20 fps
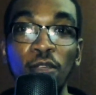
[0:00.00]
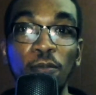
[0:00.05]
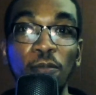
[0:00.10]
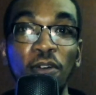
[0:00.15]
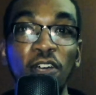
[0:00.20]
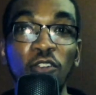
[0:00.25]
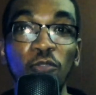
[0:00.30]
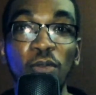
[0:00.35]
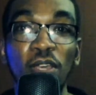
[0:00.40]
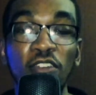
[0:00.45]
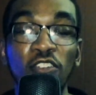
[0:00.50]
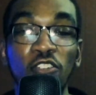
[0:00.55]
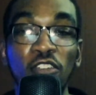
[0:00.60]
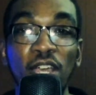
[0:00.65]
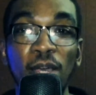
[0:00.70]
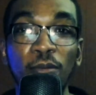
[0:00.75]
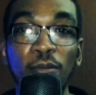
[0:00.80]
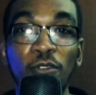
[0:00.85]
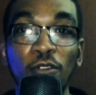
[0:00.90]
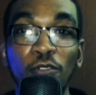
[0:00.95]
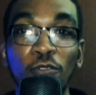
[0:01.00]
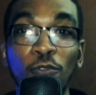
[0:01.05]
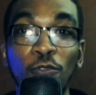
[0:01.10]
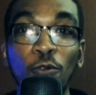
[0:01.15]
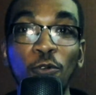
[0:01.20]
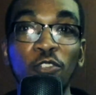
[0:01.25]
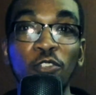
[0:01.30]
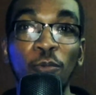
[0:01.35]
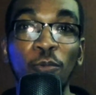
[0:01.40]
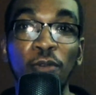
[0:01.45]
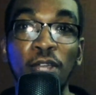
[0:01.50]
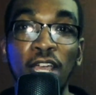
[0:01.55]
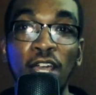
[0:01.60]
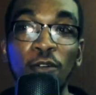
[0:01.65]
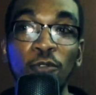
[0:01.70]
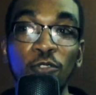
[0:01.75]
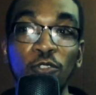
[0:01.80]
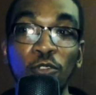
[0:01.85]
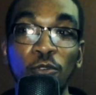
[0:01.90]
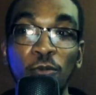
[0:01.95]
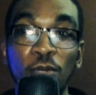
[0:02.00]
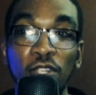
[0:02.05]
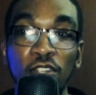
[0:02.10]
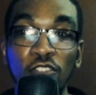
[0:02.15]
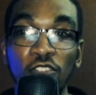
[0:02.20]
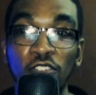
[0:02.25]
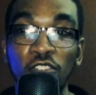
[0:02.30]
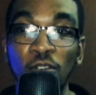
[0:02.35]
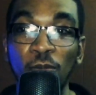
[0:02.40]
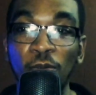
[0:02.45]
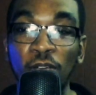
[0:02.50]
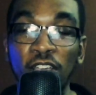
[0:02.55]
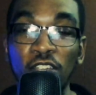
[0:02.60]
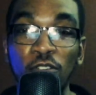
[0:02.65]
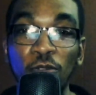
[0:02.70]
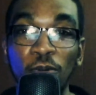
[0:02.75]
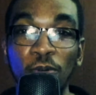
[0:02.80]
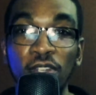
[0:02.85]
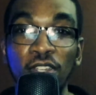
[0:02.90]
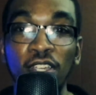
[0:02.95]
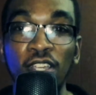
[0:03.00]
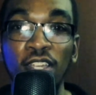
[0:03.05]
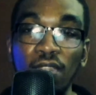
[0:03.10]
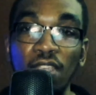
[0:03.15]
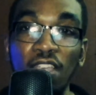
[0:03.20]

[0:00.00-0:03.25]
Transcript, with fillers: but we had the chapter full summary out, so we can just jump right into it.